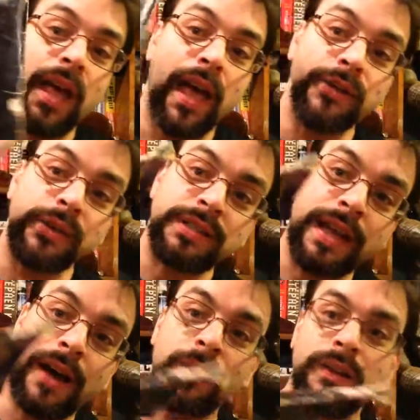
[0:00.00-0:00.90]
And you can
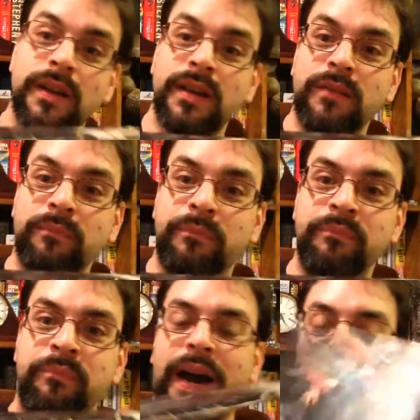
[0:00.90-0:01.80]
tell
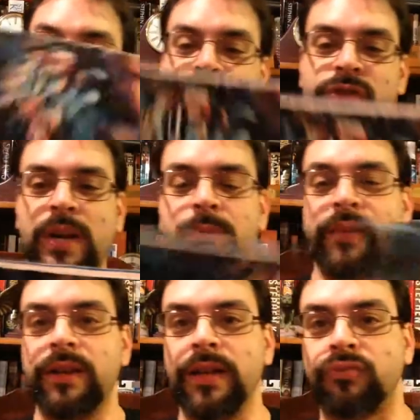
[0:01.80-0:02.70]
by the shape of
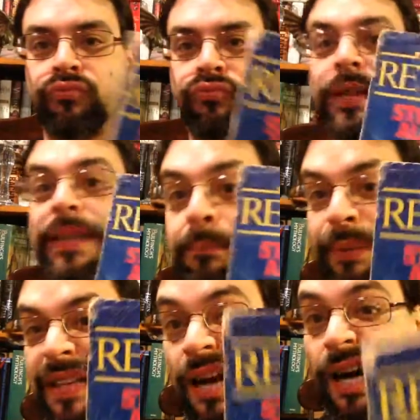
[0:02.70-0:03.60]
it, it's really
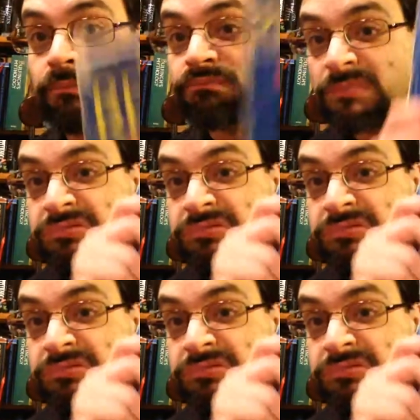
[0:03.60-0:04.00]
beat up.